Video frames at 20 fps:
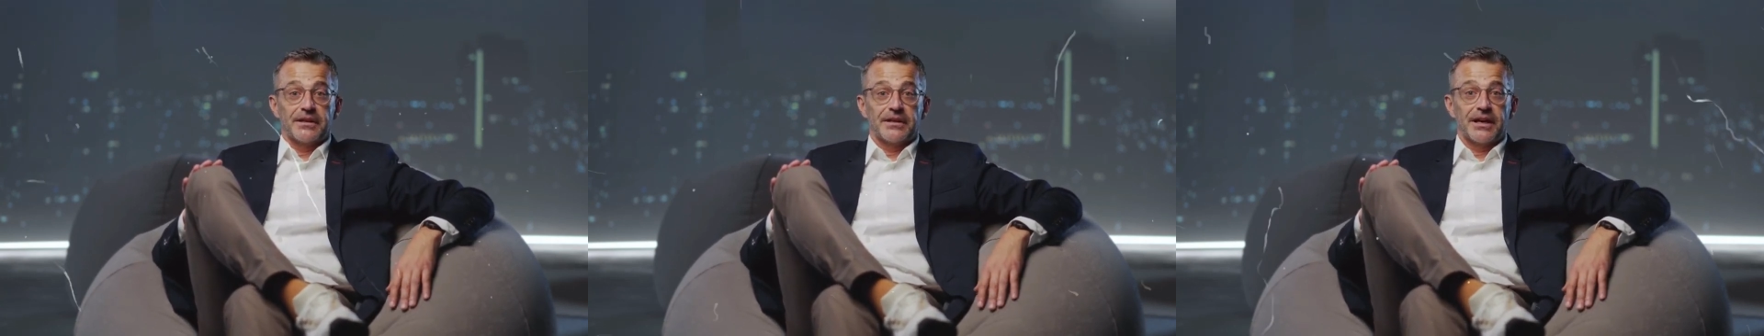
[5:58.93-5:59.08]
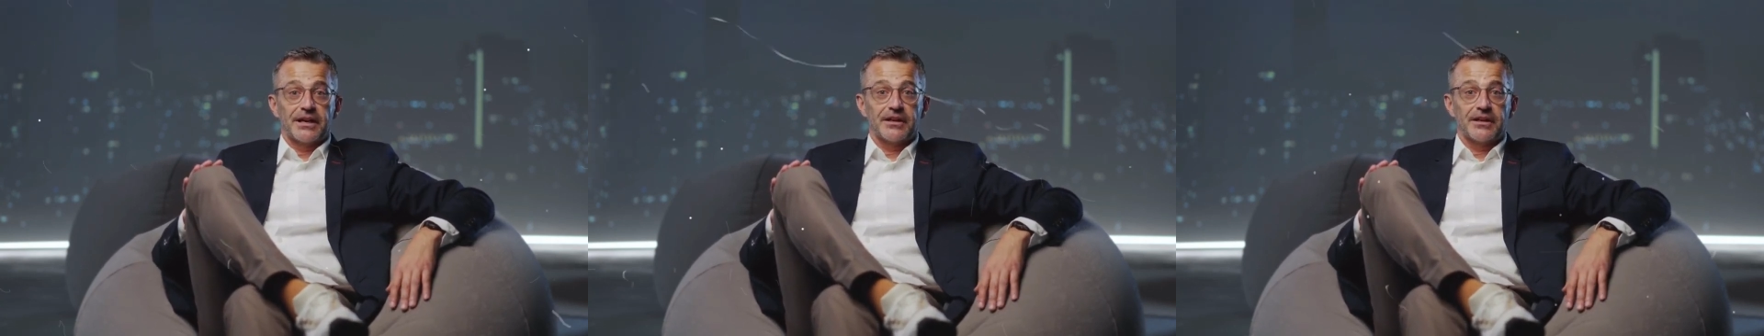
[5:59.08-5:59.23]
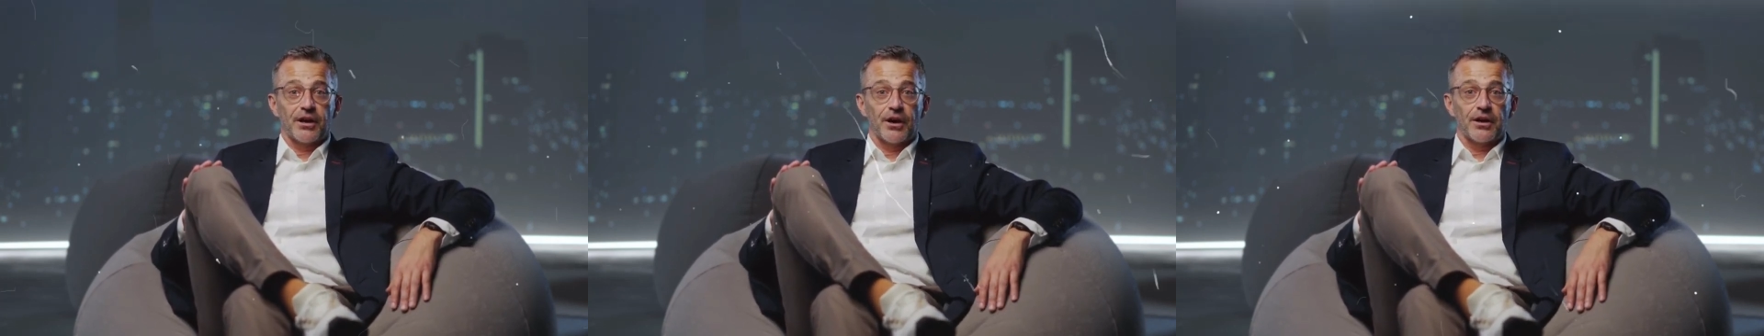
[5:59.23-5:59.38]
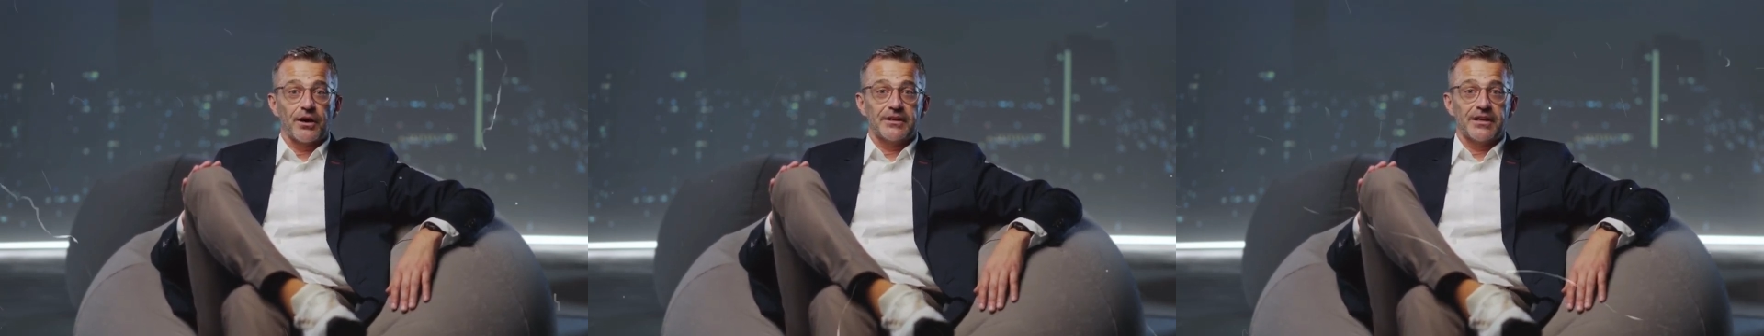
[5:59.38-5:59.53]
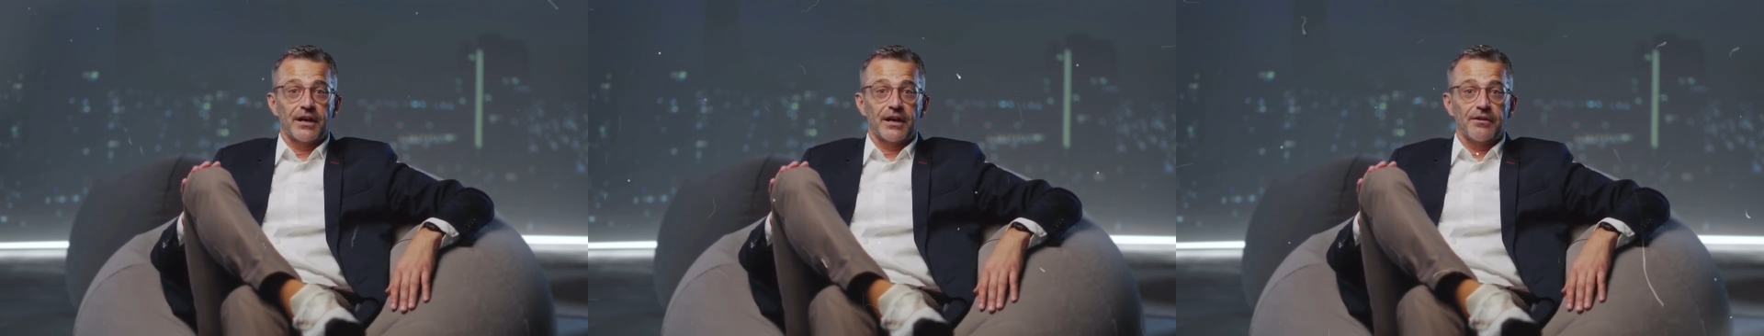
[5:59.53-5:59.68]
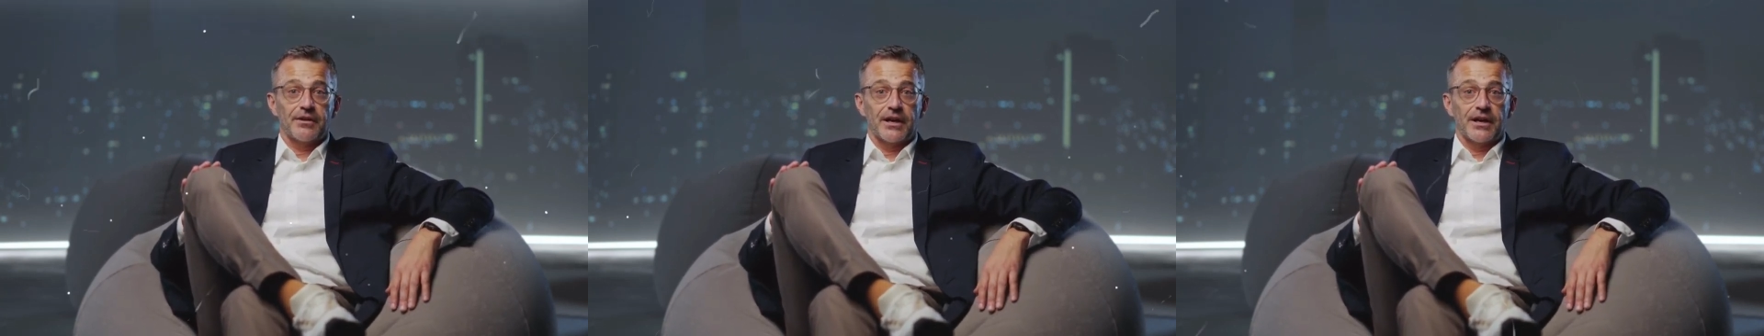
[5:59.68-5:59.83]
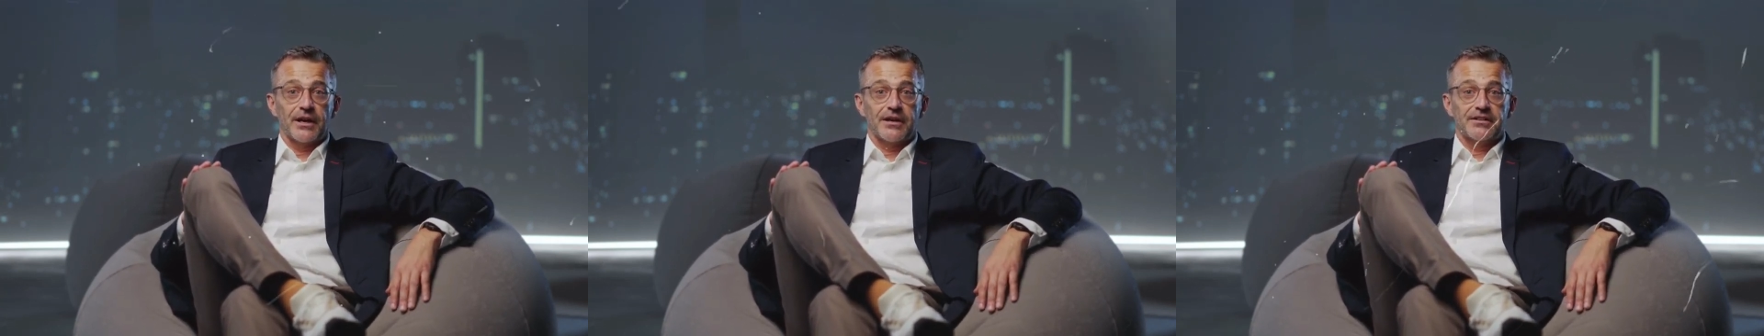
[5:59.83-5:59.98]
and can't
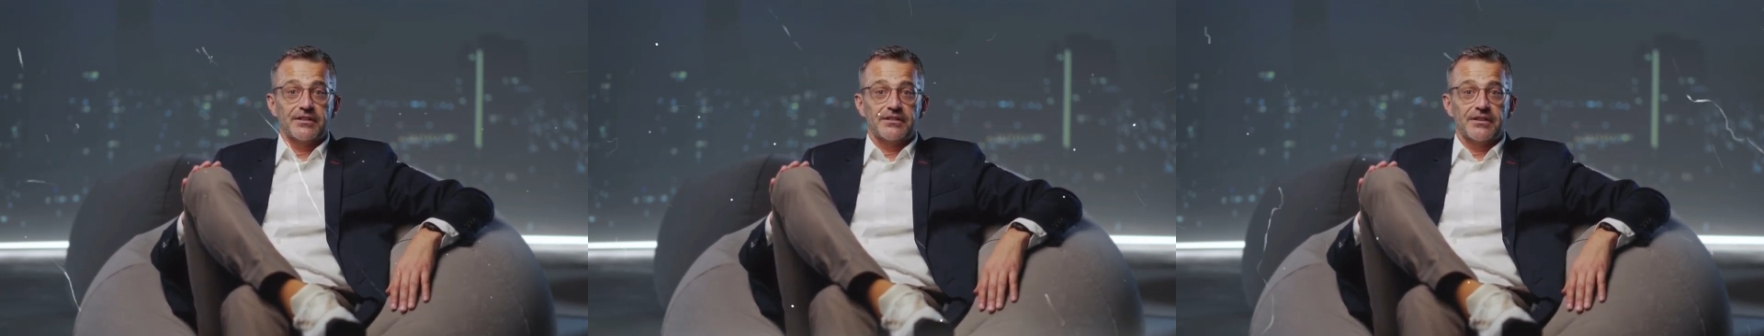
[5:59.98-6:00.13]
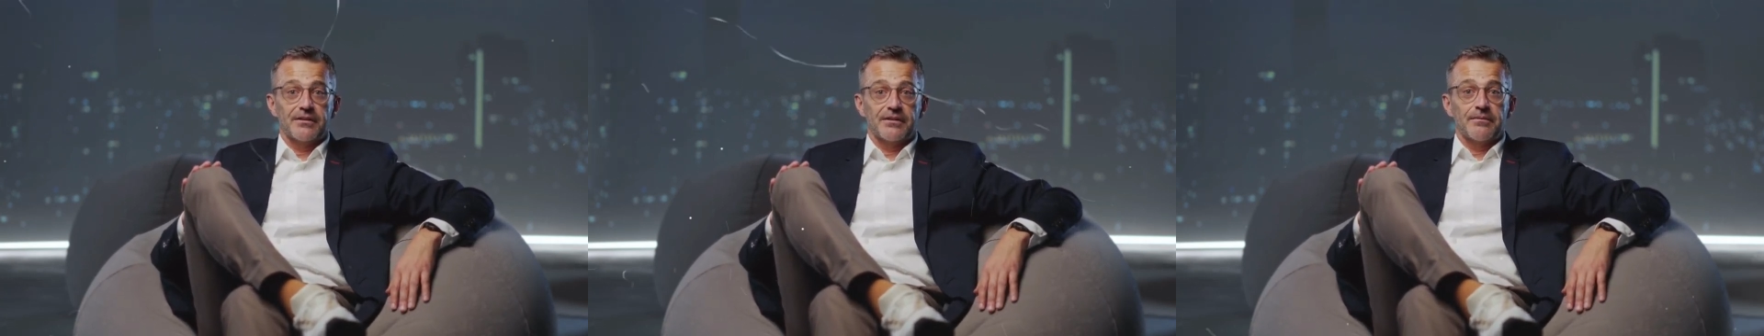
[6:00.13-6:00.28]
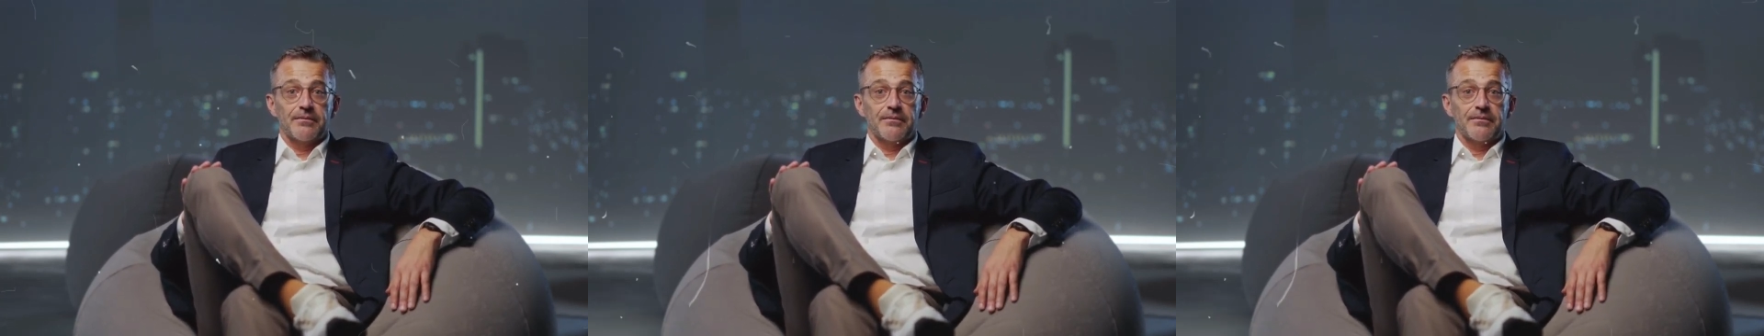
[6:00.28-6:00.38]
outlast.